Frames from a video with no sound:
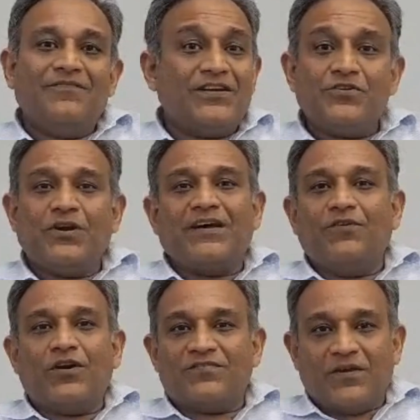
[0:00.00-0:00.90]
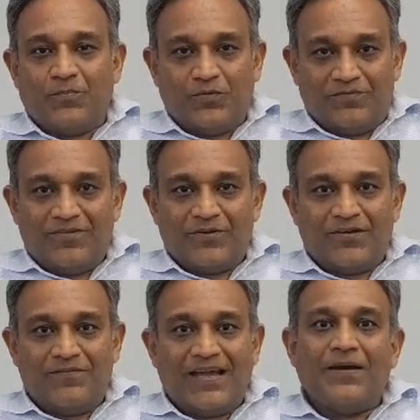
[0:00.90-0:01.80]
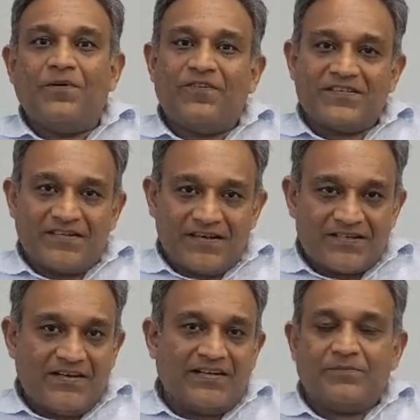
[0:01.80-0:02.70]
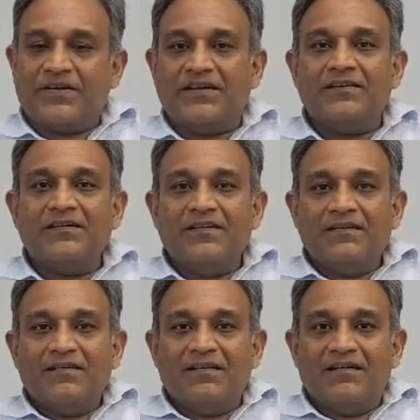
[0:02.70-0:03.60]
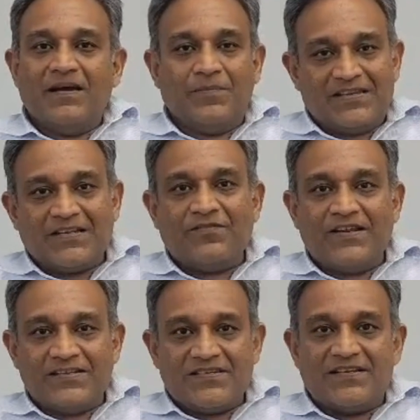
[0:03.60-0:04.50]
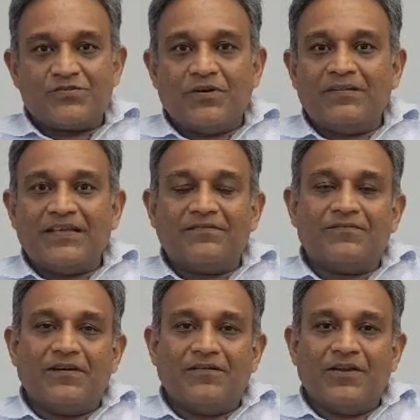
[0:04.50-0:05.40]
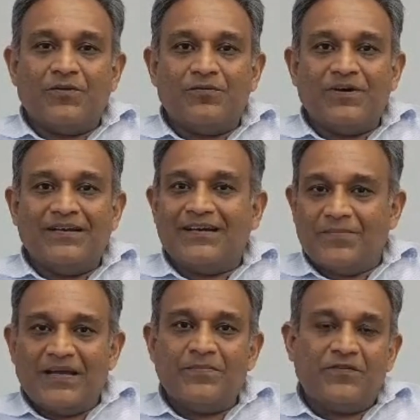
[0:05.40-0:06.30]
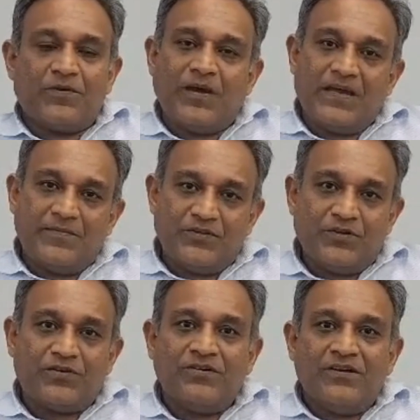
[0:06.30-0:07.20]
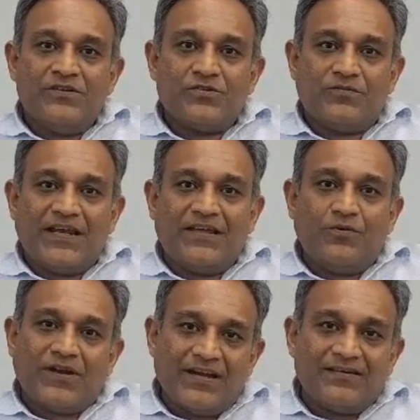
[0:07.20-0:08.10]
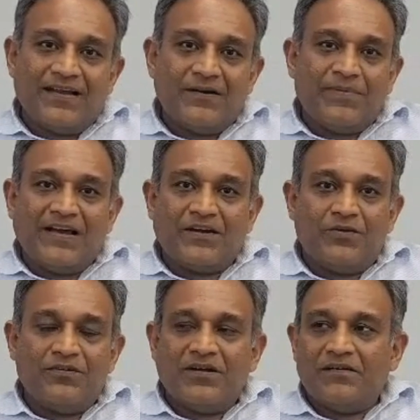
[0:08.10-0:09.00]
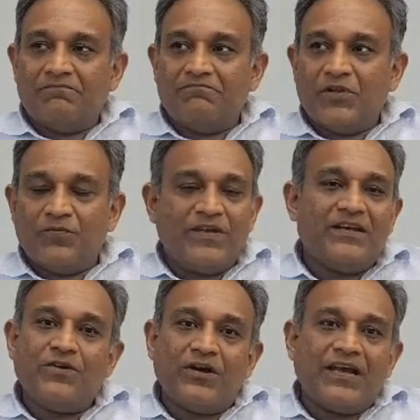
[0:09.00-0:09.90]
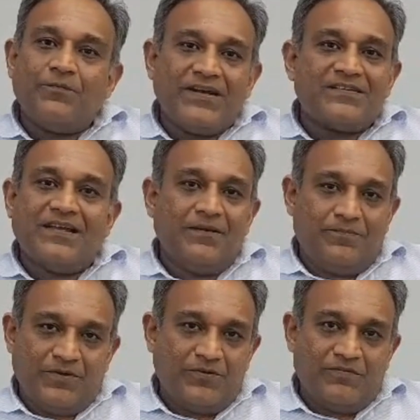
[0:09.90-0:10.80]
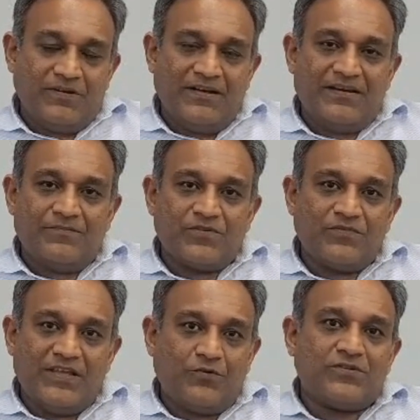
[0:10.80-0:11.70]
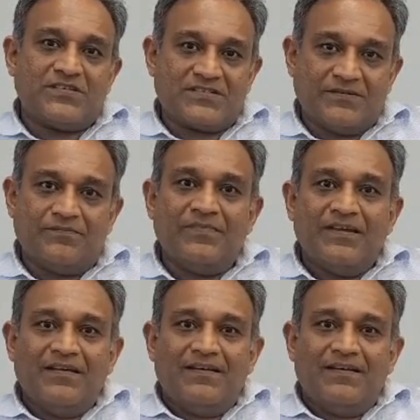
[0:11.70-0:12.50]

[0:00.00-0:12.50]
we did not have a lot of support. I'm a first generation entrepreneur. I'm myself an engineer, so I think and did my MBA from IIM Indore. So when I look at that background, we did not have much help, in terms of the ecosystem.